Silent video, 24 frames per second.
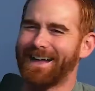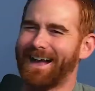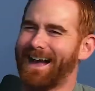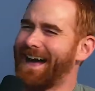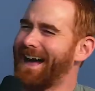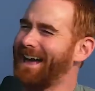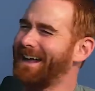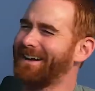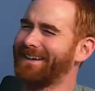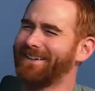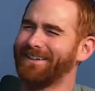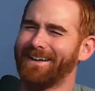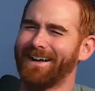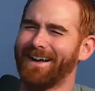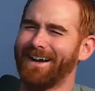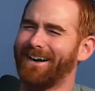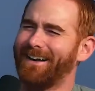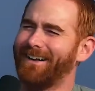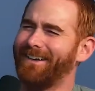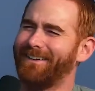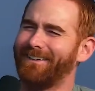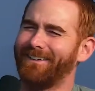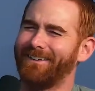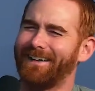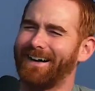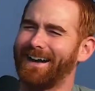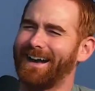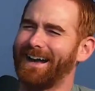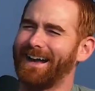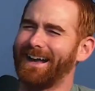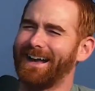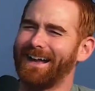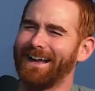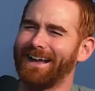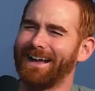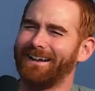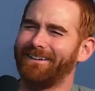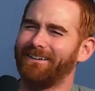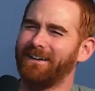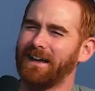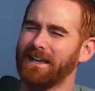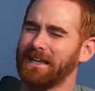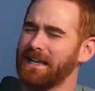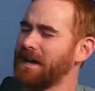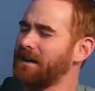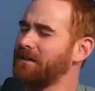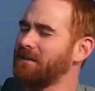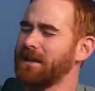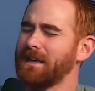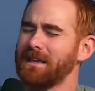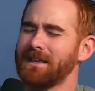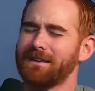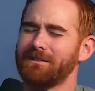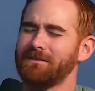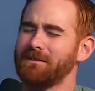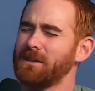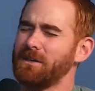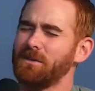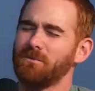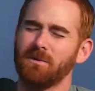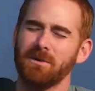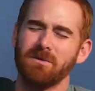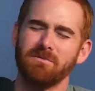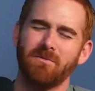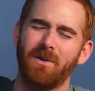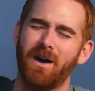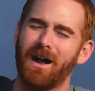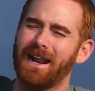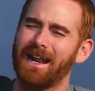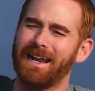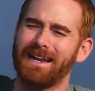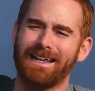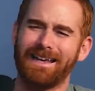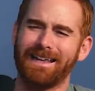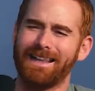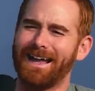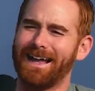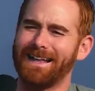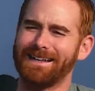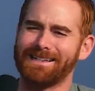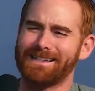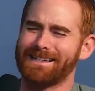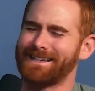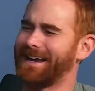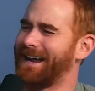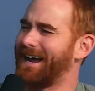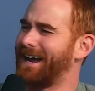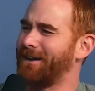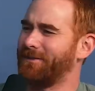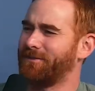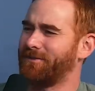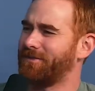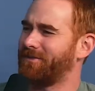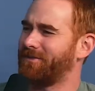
I don't know. Yeah, you wouldn't want any of that stuff.